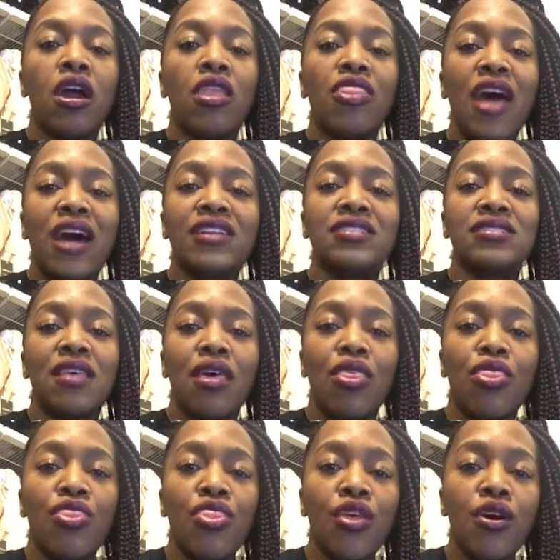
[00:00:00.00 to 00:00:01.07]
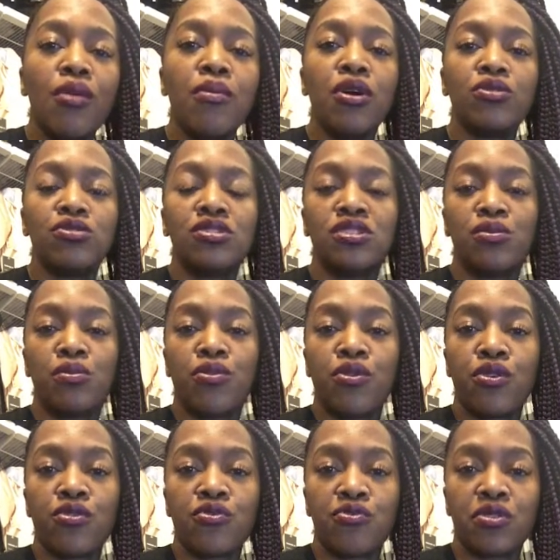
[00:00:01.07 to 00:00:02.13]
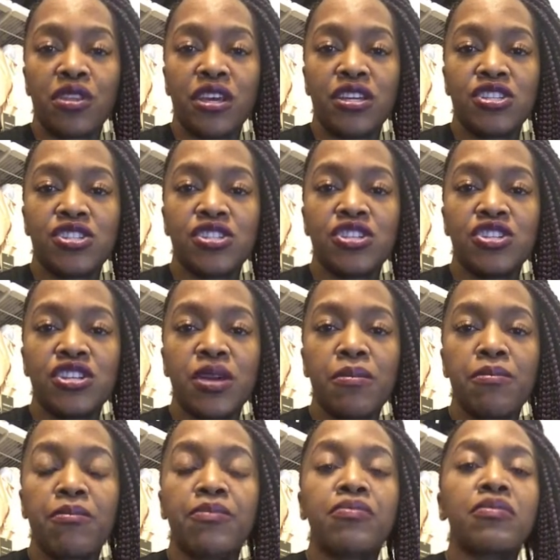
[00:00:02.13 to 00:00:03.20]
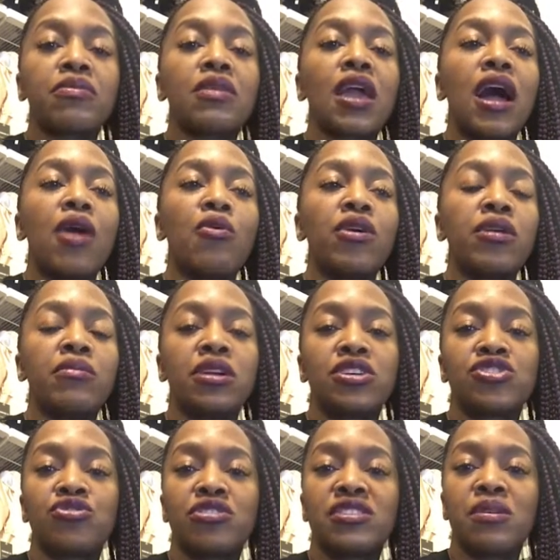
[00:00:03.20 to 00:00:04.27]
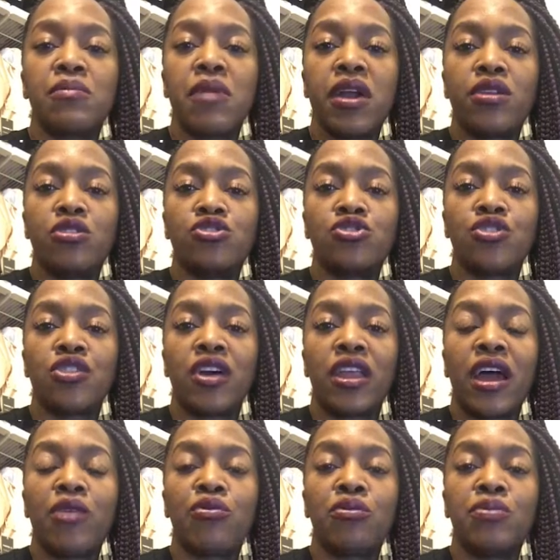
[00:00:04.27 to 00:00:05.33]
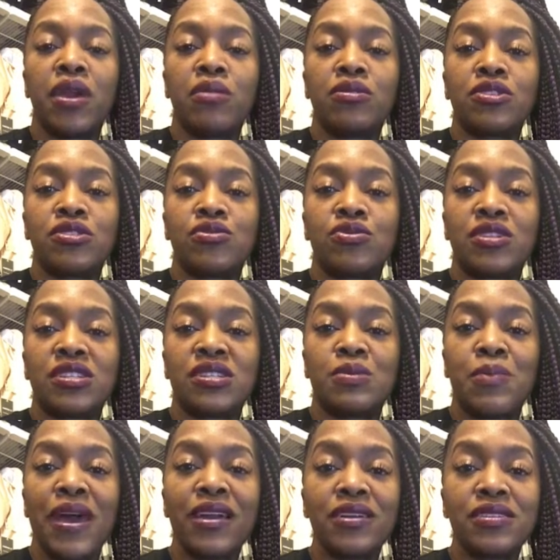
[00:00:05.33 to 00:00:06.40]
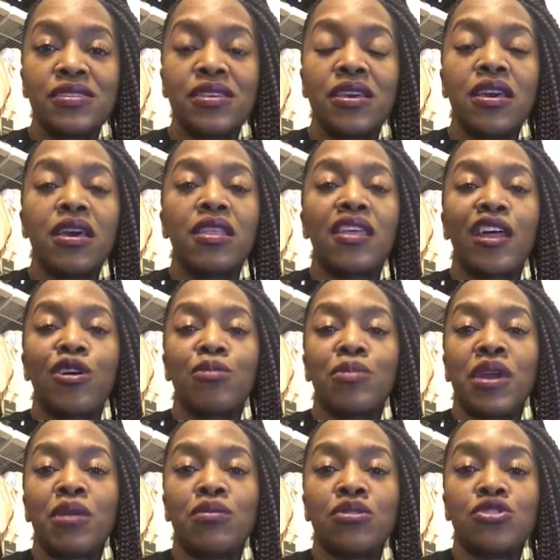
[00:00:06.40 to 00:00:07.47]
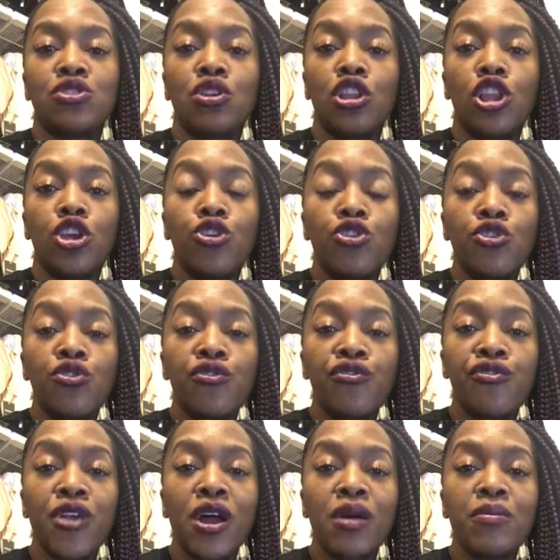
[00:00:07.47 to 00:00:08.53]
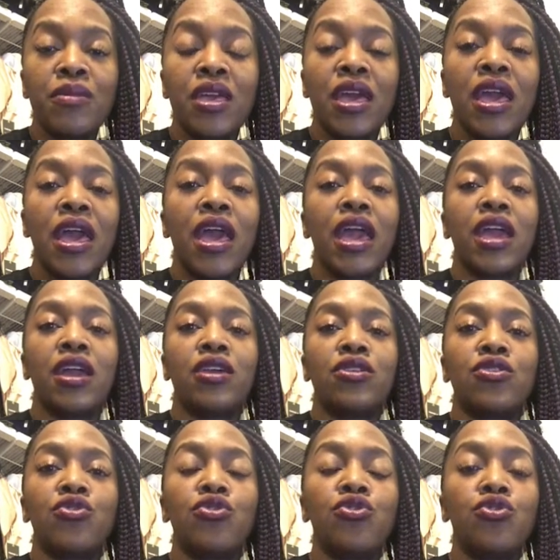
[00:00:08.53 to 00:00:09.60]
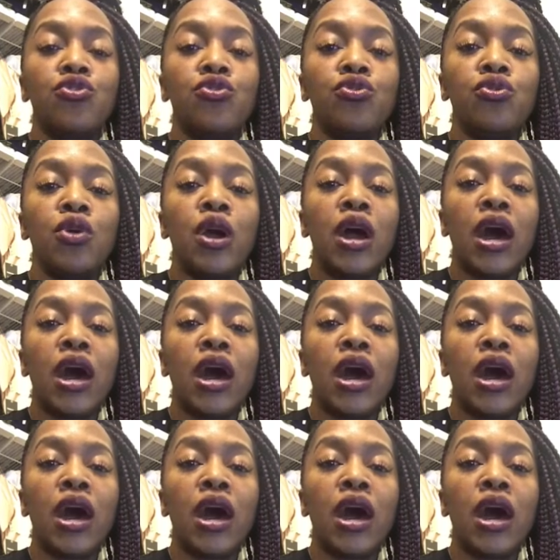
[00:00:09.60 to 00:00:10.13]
That is the most important relationship. I want to make sure it's a manager that I will be able to respect, that I will be able to learn from, and who